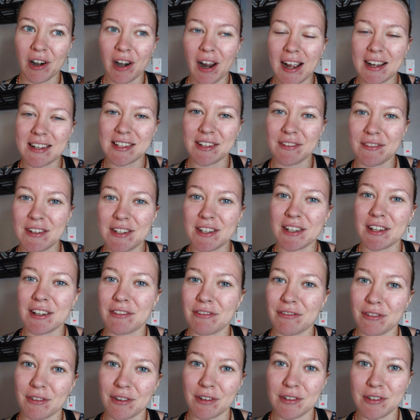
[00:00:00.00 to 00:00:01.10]
activity
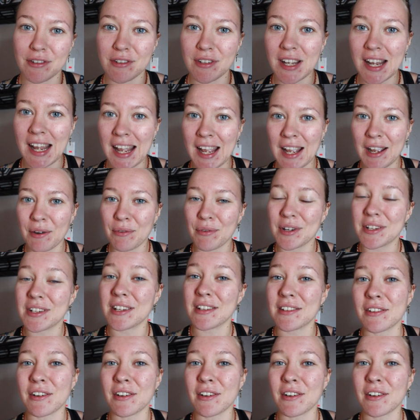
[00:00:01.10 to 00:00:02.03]
for today, which is